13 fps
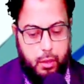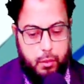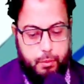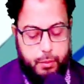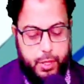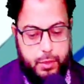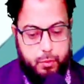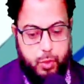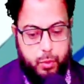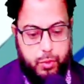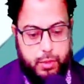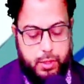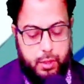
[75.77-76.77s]
peace
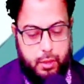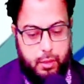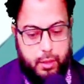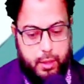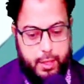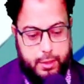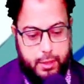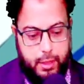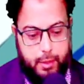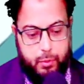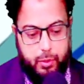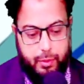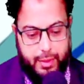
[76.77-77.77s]
proposal gets
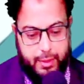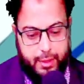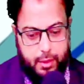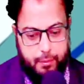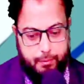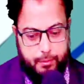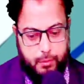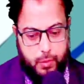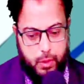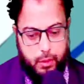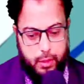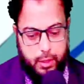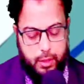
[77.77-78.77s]
implemented,
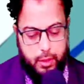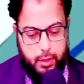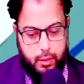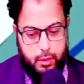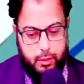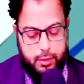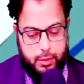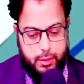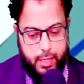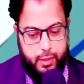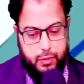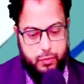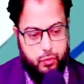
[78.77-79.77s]
the
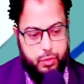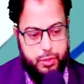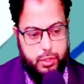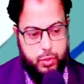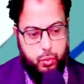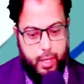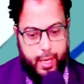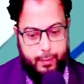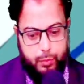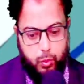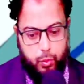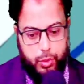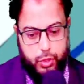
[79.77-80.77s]
Zionist forces will have
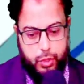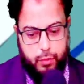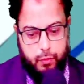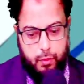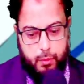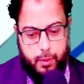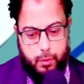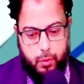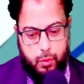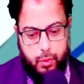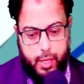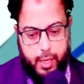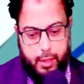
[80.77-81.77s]
to withdraw from the
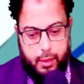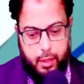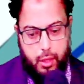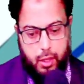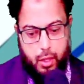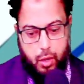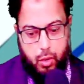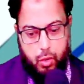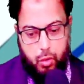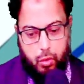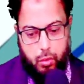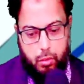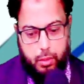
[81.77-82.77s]
blue line
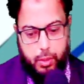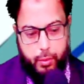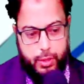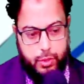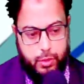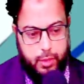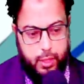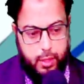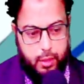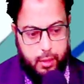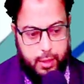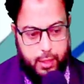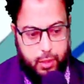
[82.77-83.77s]
all the way to the
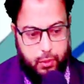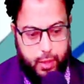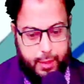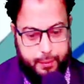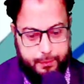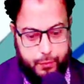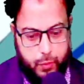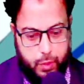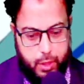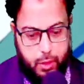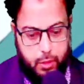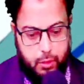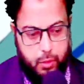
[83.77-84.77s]
yellow line.
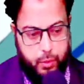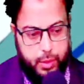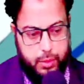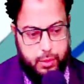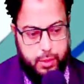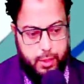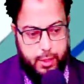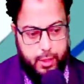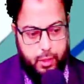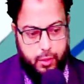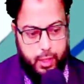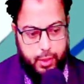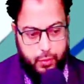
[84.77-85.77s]
Okay, all the way to the
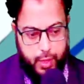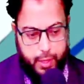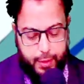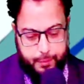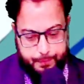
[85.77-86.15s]
yellow line right here.